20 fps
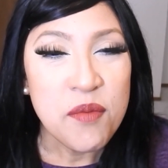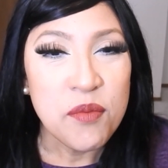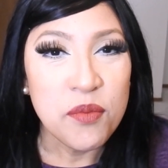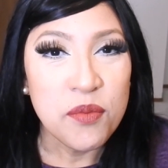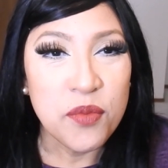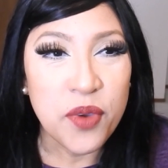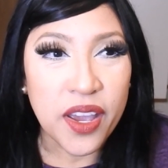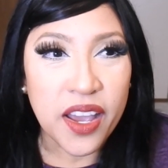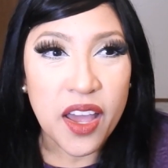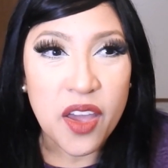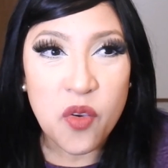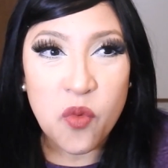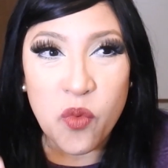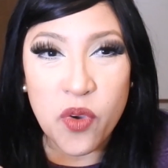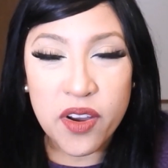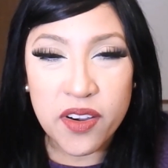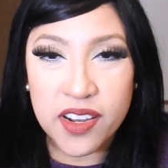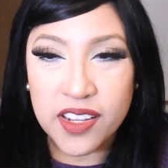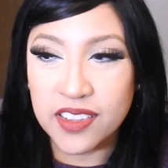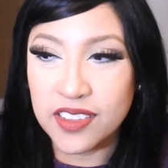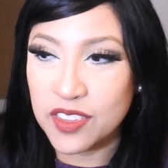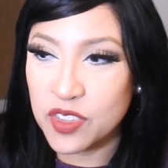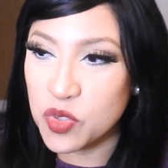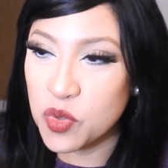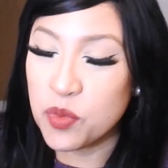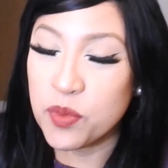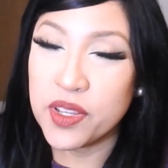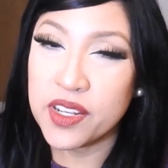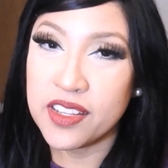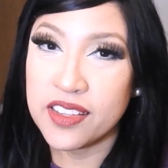when I wear it
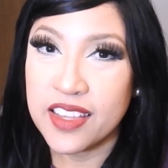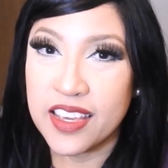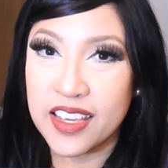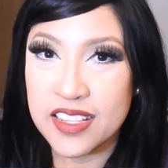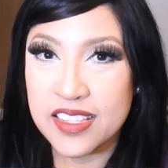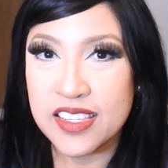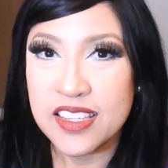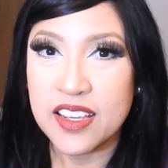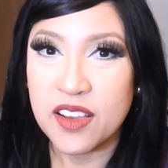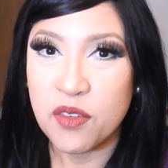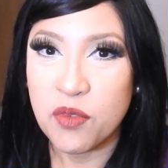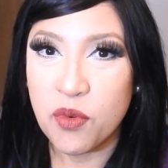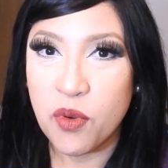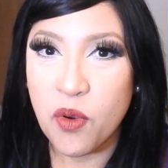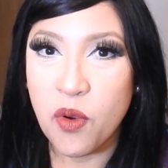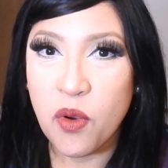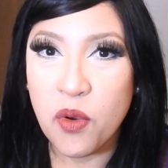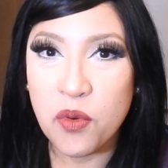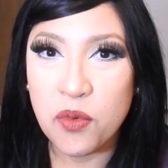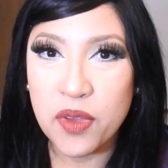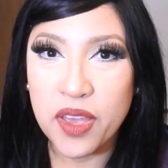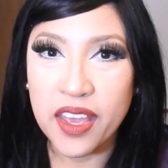too many days in a row.